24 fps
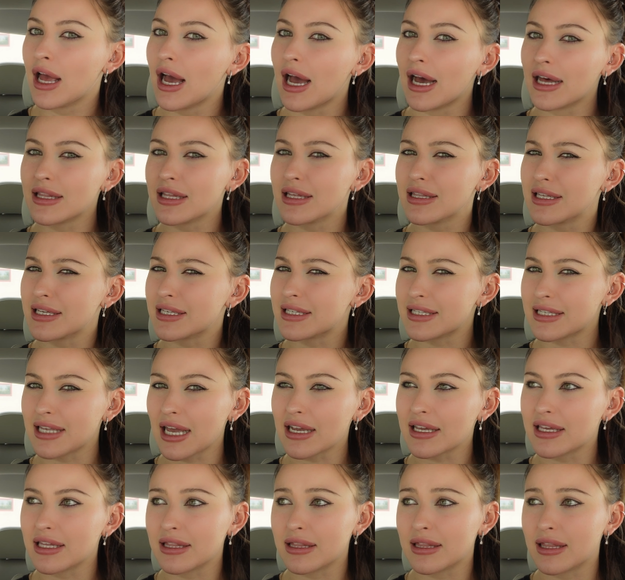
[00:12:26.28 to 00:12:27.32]
And then the
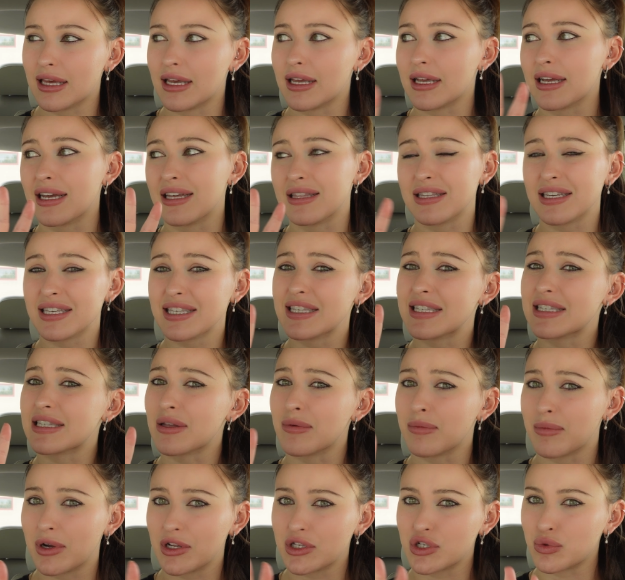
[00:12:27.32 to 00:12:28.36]
second thing, and this is the
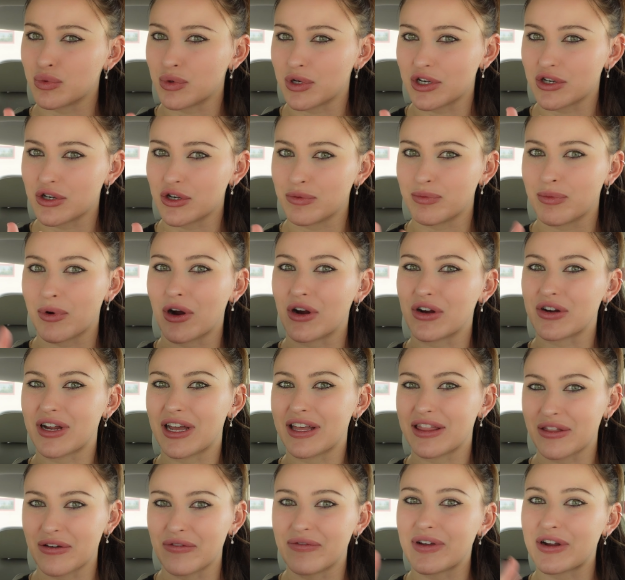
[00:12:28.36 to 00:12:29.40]
much weirder part
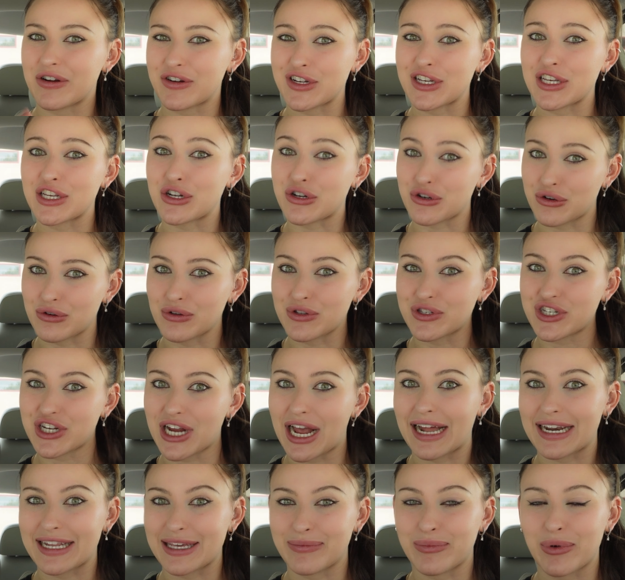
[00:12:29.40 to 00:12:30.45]
and the very girl
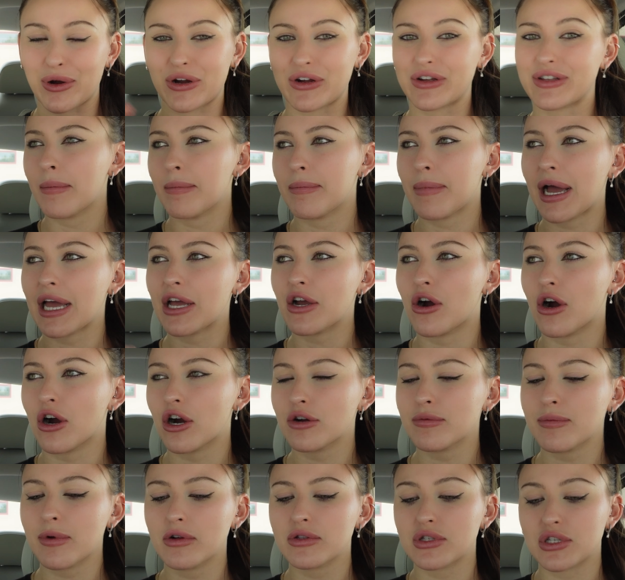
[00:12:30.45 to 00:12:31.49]
chatty part, my
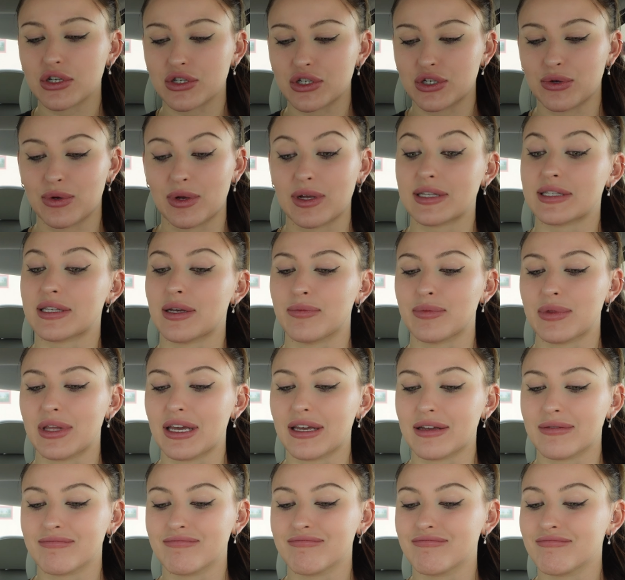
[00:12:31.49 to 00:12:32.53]
hormones are doing
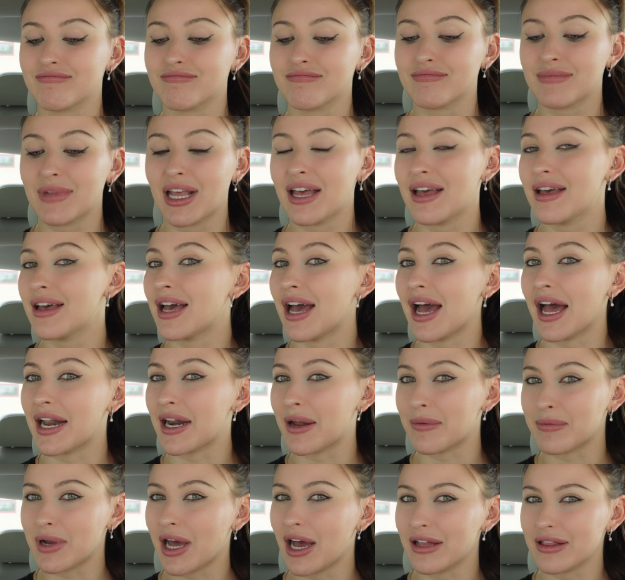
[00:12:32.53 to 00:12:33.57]
something and
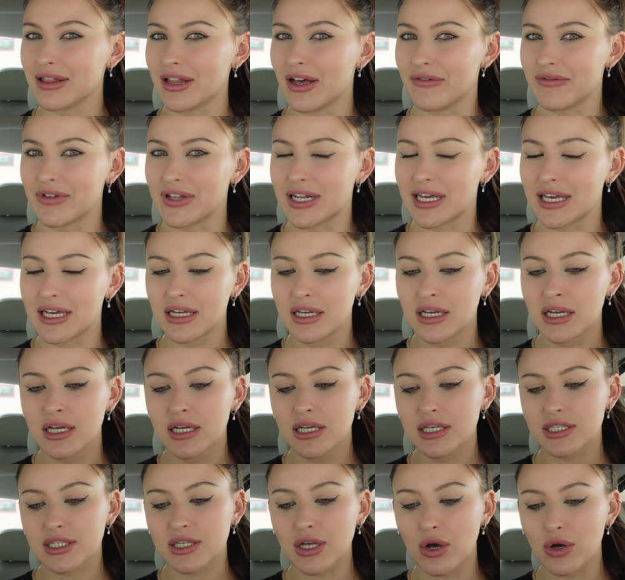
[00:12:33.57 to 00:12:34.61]
I'm not loving it.
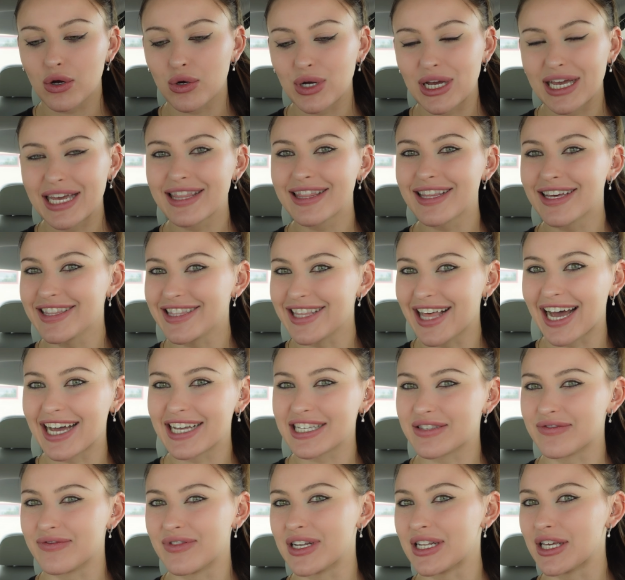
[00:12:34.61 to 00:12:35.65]
So in the
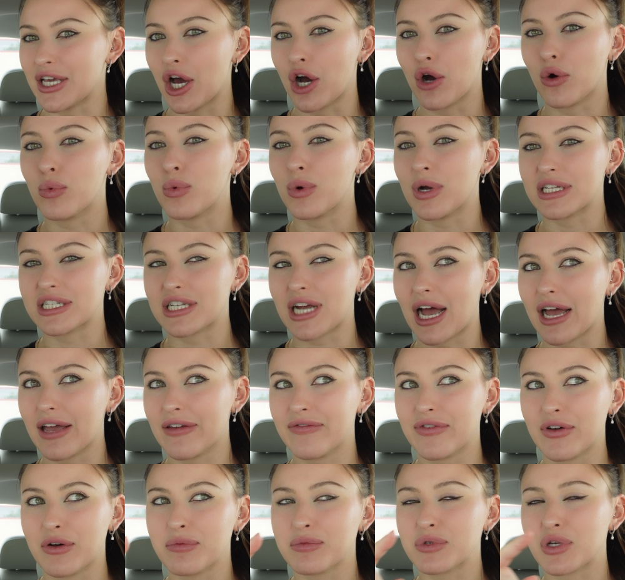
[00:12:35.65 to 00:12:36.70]
last video, which I
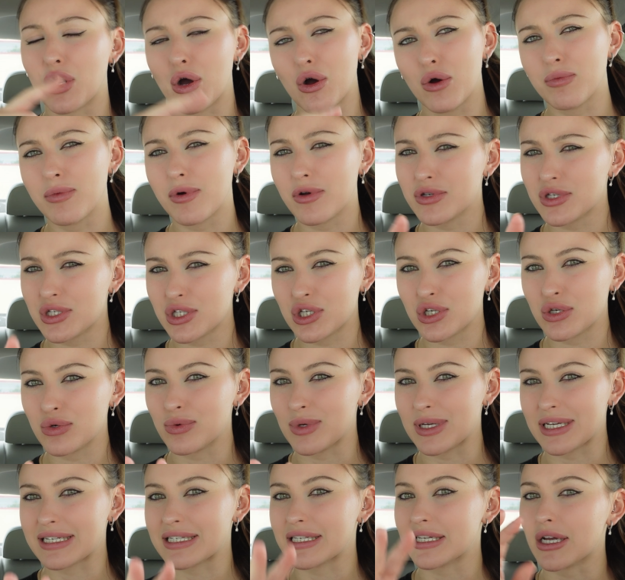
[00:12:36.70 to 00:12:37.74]
filmed almost 2
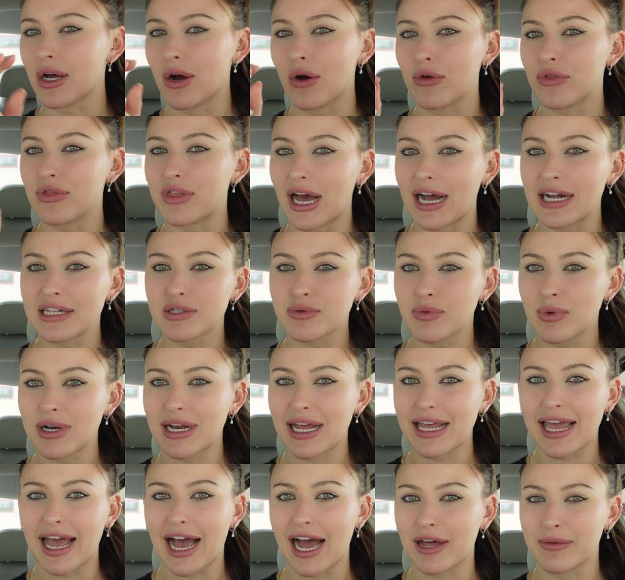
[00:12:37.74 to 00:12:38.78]
weeks ago, that's when I
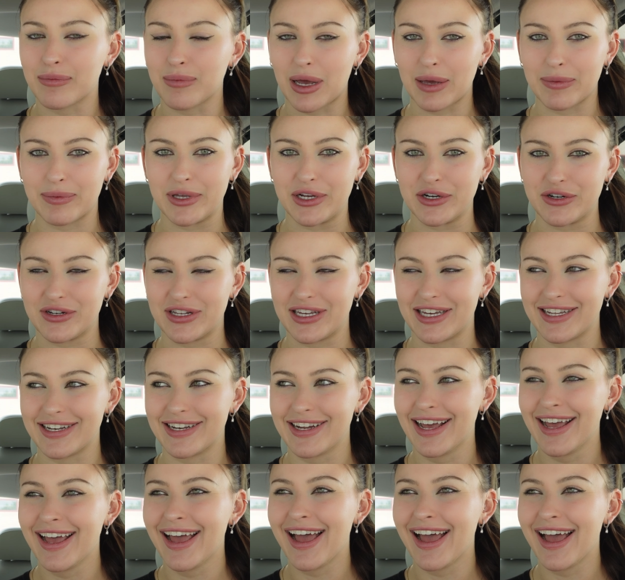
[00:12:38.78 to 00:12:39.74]
had my period.